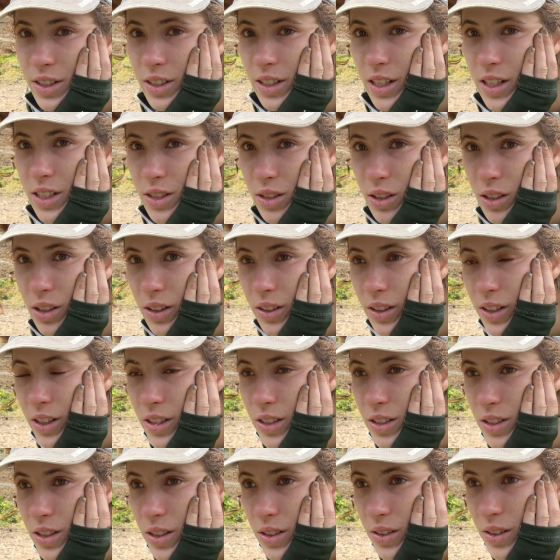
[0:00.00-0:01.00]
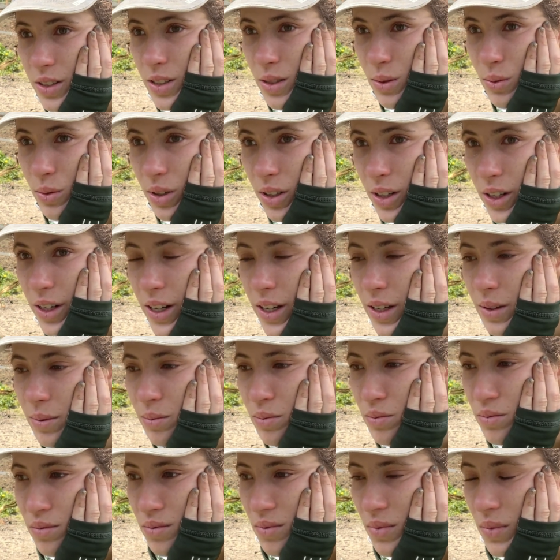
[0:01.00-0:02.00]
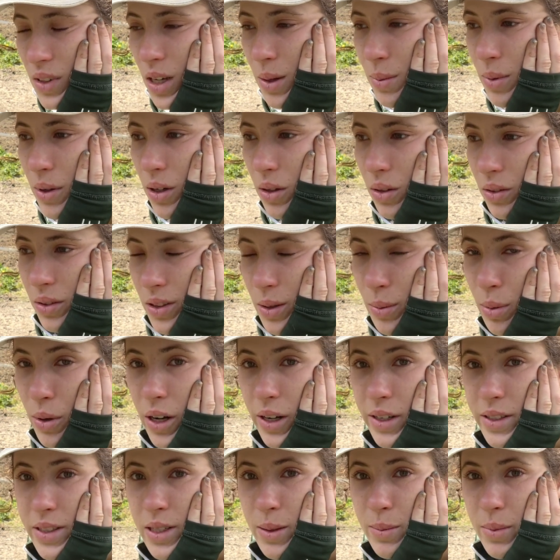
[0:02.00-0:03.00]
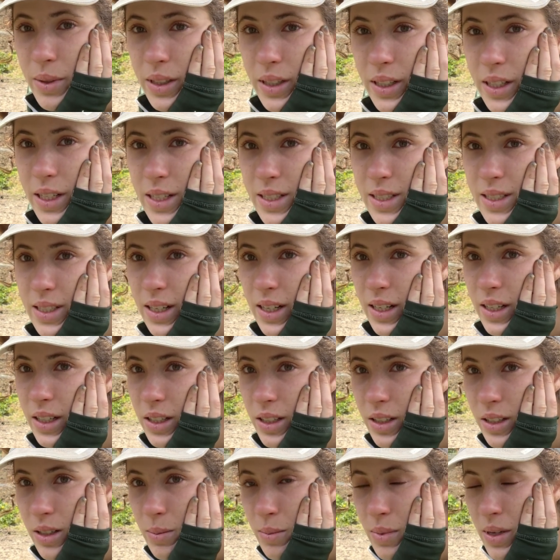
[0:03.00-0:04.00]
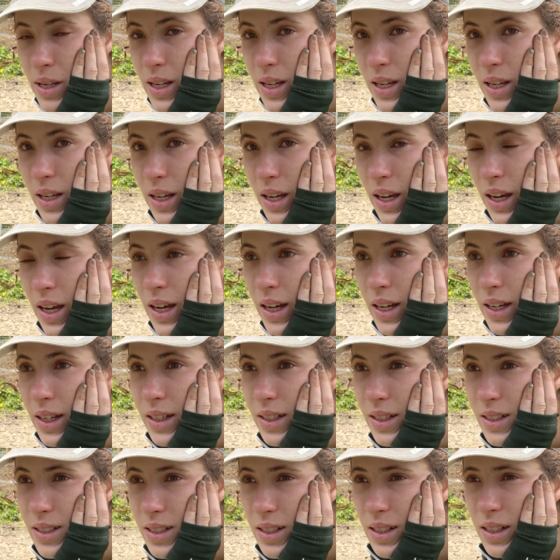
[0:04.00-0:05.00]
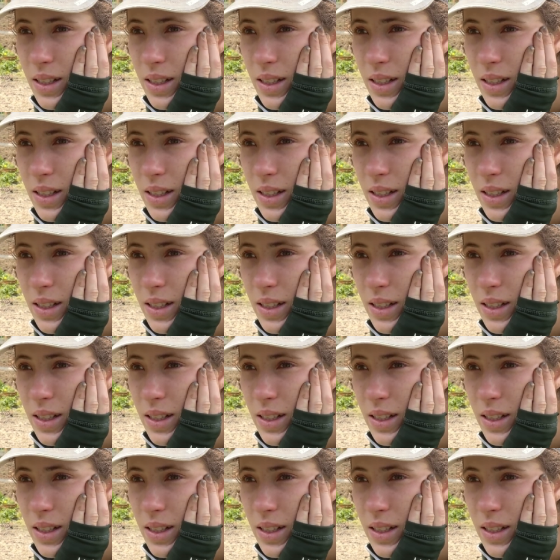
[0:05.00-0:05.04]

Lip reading: that's all I'm going to do is worry about the possibilities that it could be. And